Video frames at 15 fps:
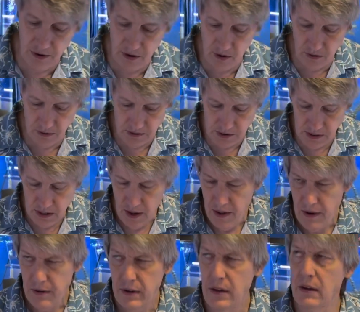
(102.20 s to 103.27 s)
anoles.
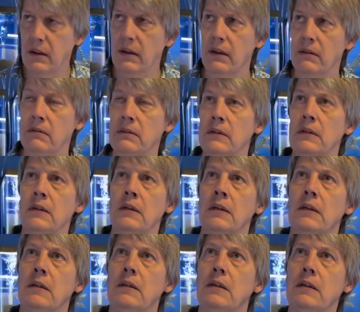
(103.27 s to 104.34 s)
Got a
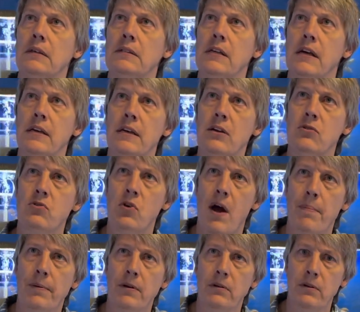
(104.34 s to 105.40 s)
let's see, a
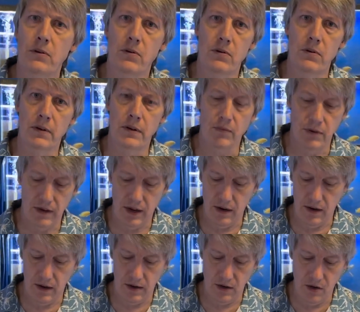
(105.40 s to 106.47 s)
neotropical anole, and we got
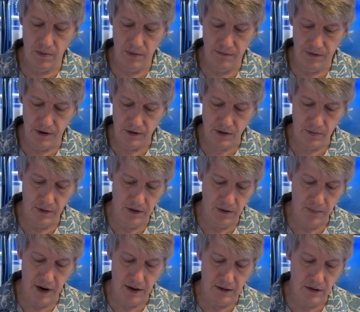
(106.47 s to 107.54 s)
a Cuban false medallion
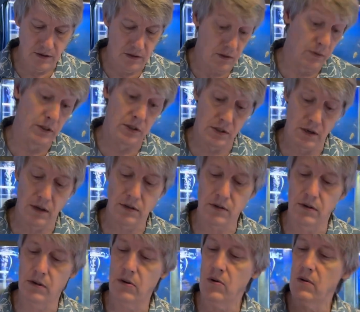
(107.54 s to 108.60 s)
back there too, which is
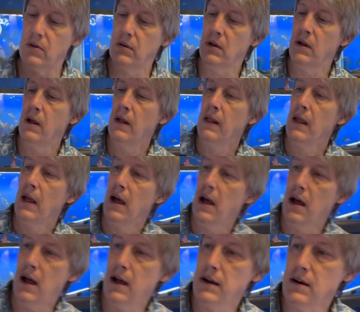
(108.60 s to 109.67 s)
also an
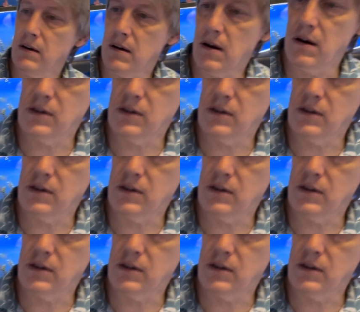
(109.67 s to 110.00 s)
anole. Here are